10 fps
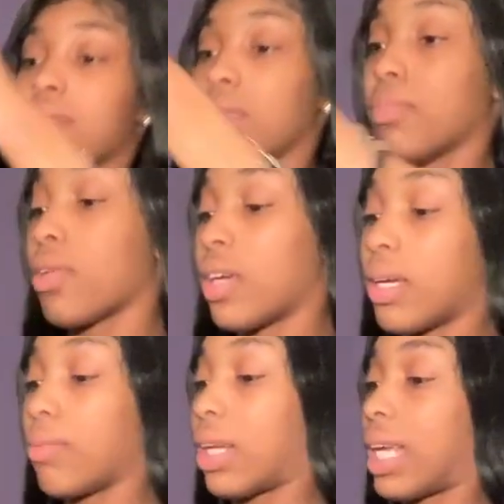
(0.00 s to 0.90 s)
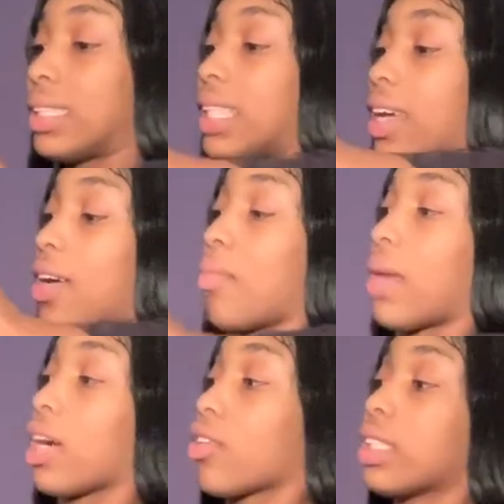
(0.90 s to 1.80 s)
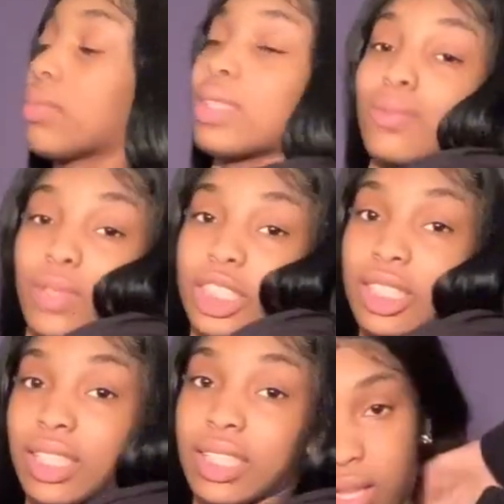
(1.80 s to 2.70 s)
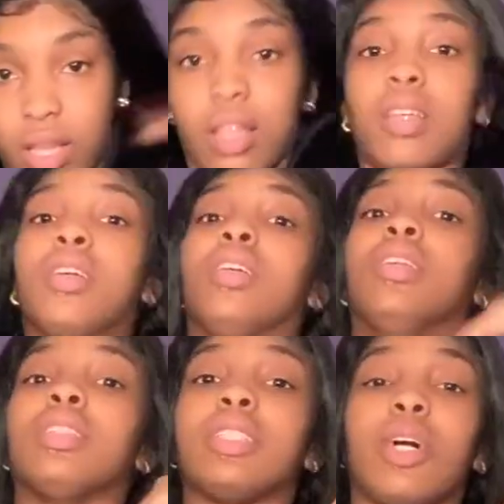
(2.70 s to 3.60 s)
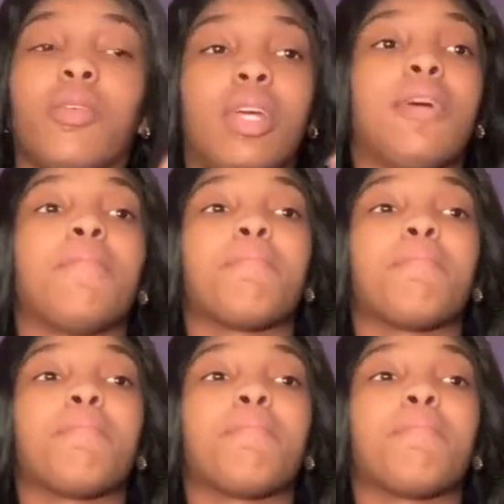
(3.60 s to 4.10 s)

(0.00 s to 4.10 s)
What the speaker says: remember what I said on my Christmas wish list? So yeah,